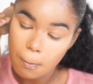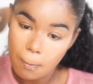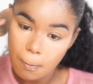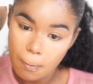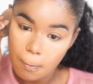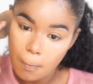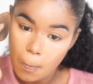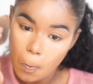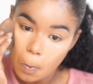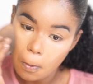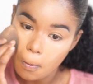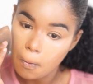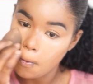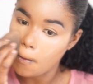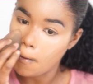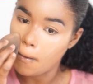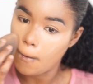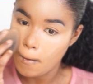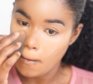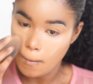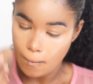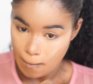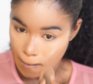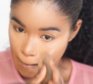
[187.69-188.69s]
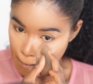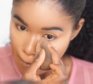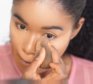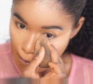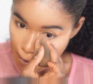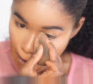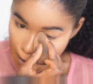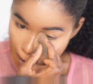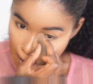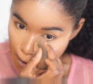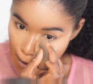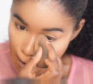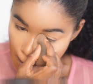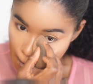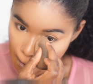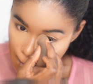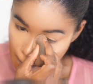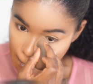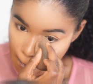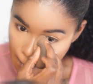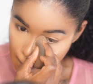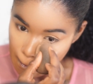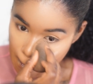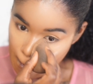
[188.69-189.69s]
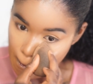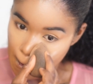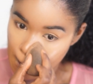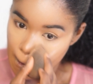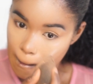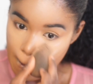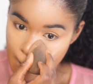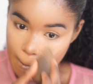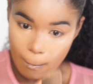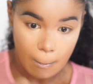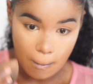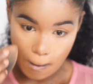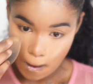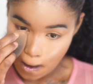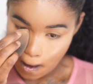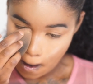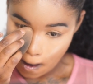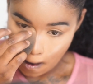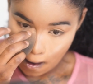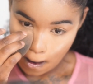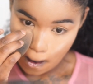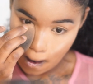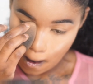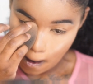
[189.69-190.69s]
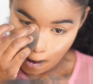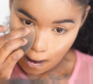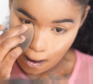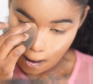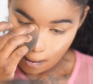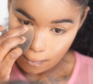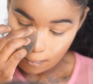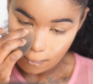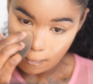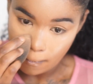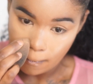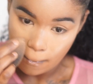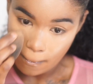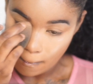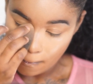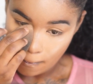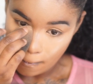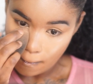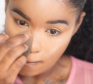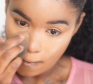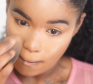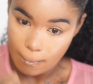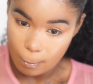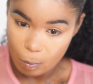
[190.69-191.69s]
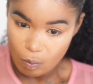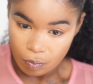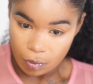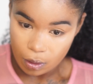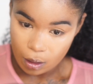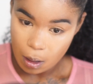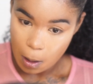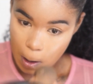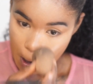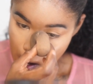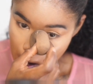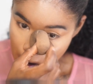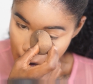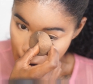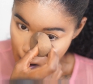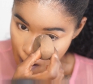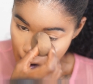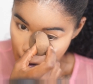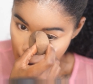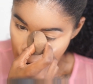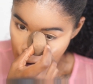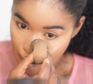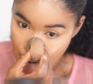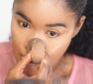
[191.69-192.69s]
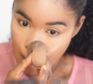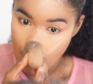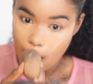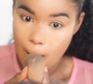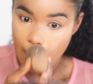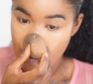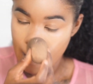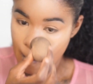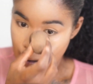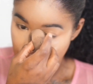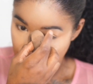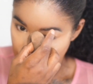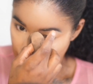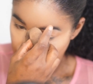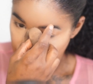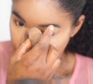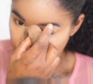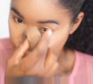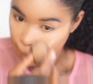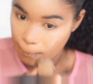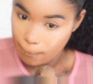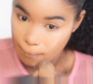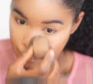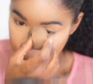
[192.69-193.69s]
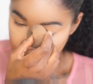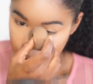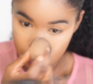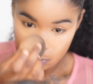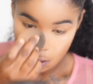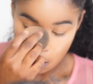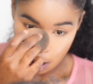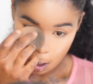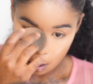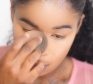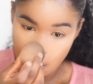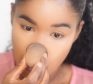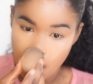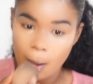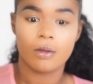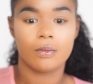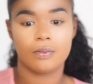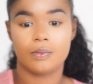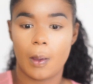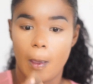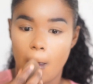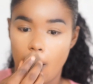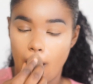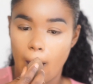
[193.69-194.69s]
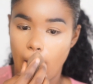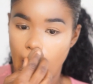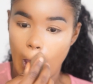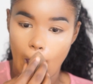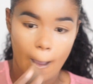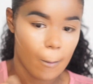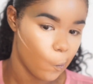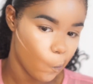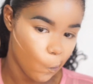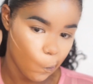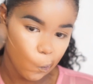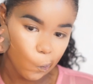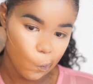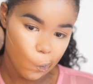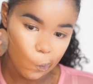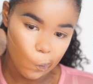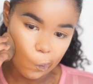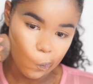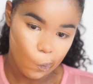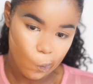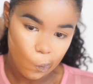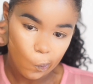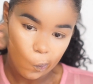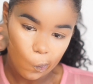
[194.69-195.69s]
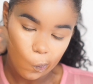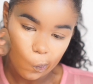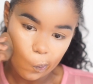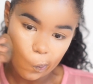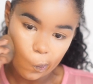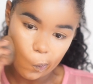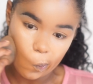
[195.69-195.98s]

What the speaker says: And then you can start seeing like the transformation from, highlighting and not highlighting, basically.